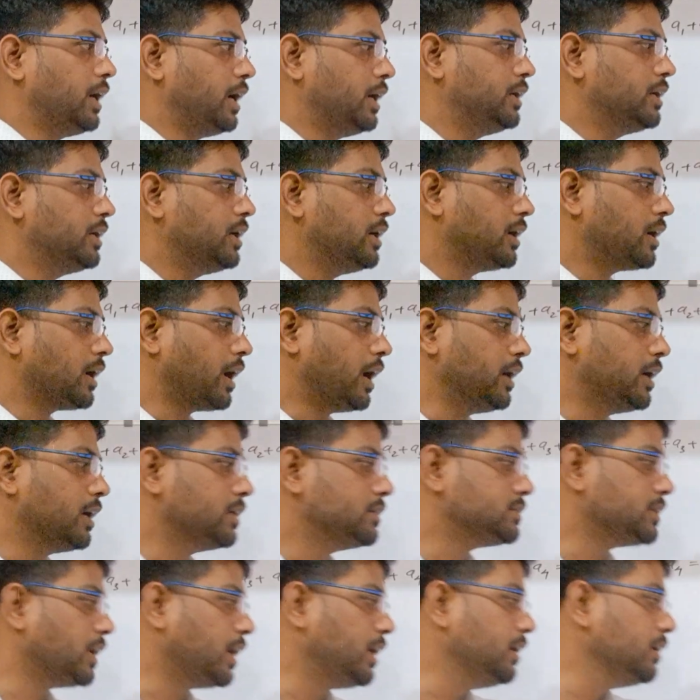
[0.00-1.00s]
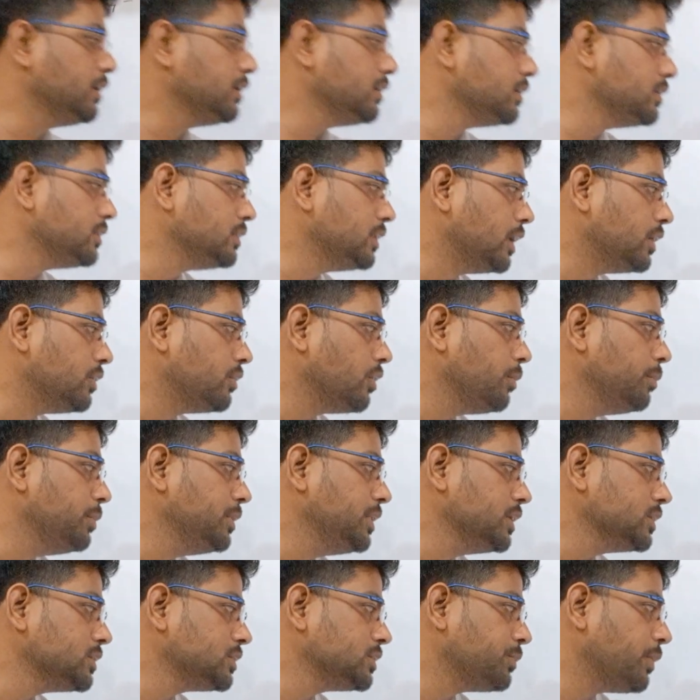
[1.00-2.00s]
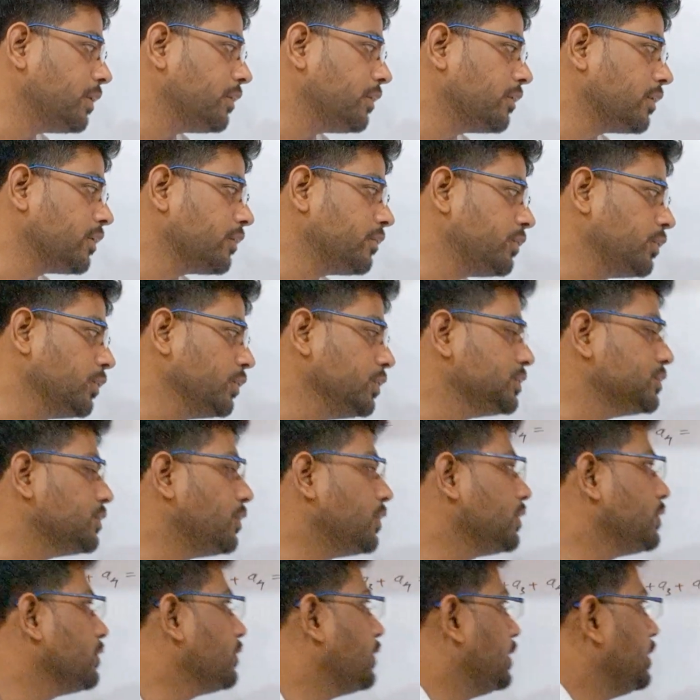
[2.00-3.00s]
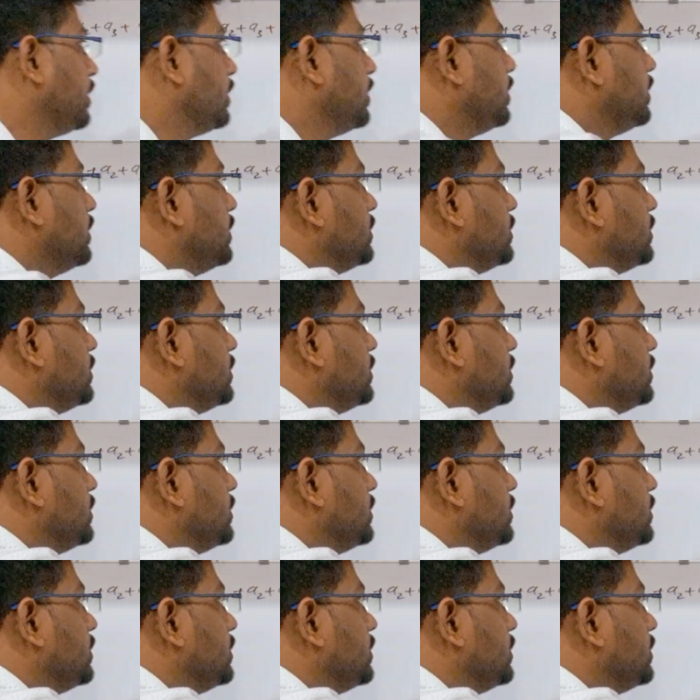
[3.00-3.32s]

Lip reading: and in right hand side that will be this power of 2 is what? 1.